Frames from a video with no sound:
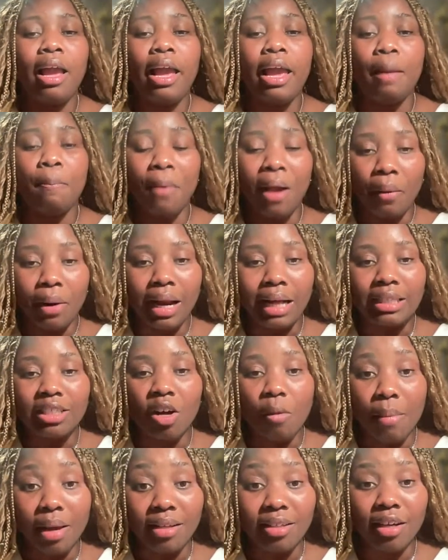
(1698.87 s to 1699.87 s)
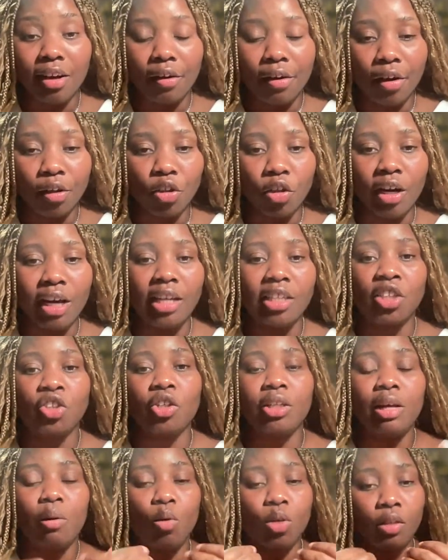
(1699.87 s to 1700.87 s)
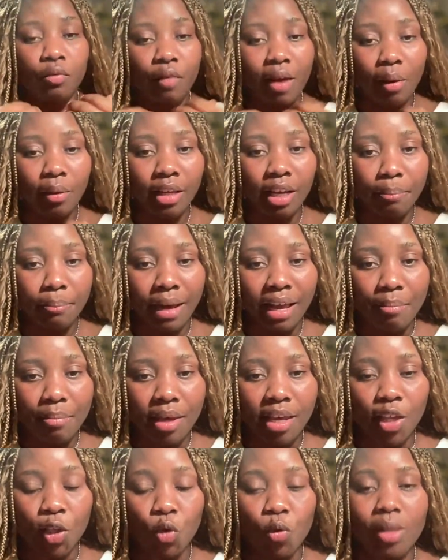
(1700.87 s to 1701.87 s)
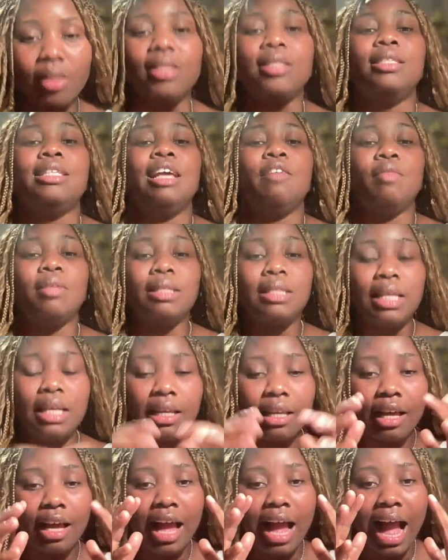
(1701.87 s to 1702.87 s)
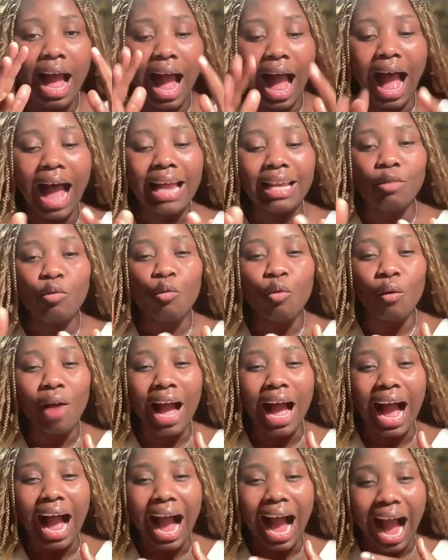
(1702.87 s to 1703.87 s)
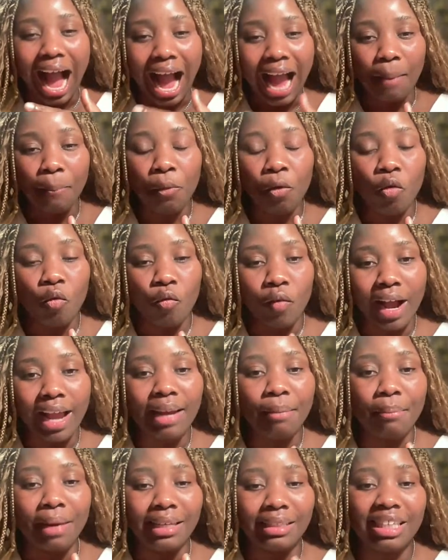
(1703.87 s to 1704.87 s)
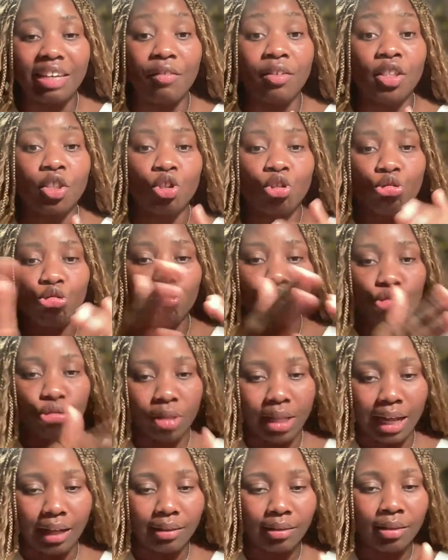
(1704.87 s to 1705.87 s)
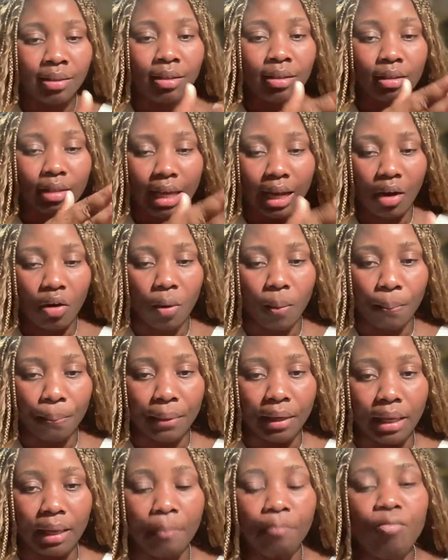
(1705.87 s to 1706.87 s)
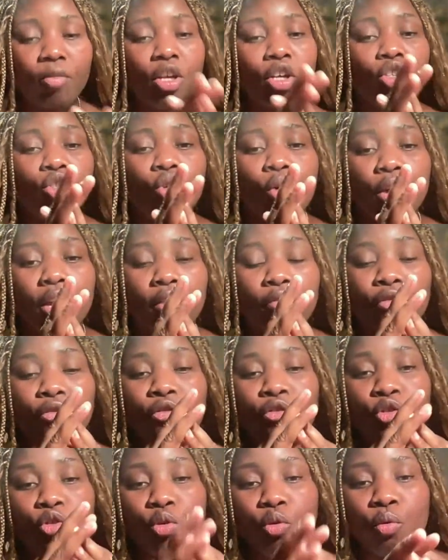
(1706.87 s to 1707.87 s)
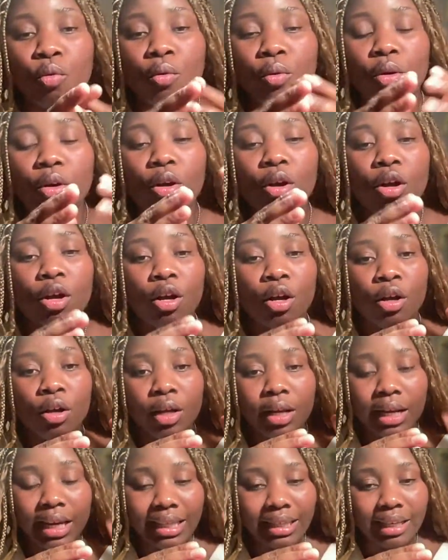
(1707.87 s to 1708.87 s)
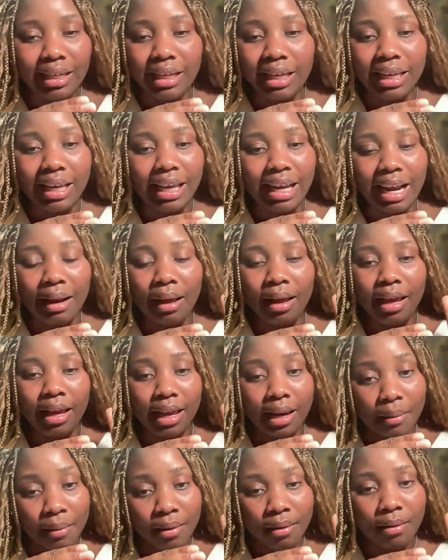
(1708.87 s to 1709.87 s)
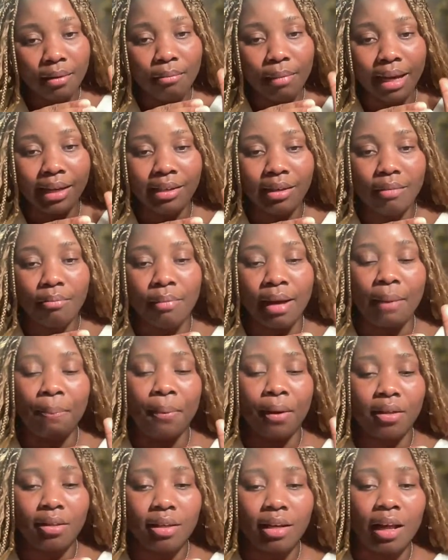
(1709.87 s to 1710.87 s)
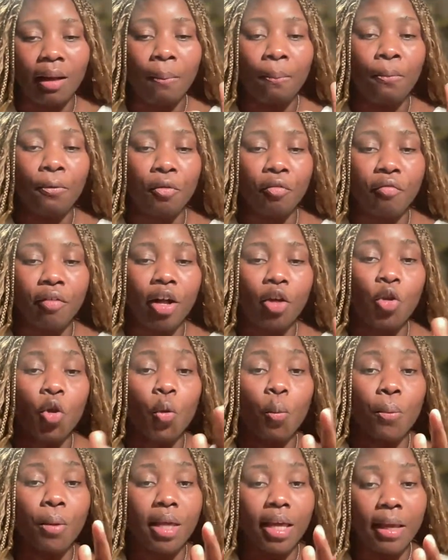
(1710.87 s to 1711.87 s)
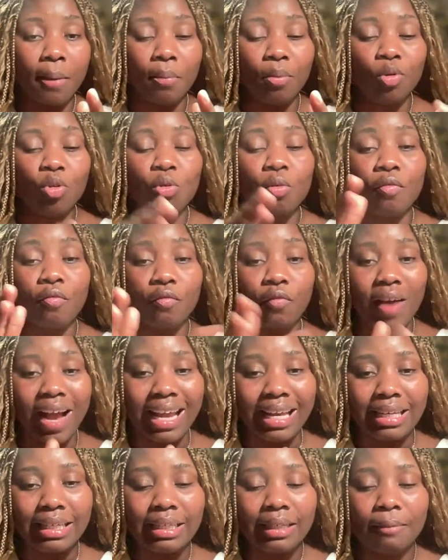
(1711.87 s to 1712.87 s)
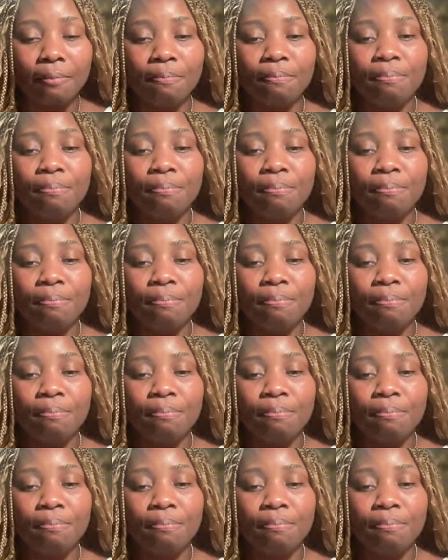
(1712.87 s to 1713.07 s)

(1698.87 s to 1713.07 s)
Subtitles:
a perinatal mental health organization that was founded by me in 2017, and I provide my services through that company. So if you click the link in my personal profile, you'll be able to find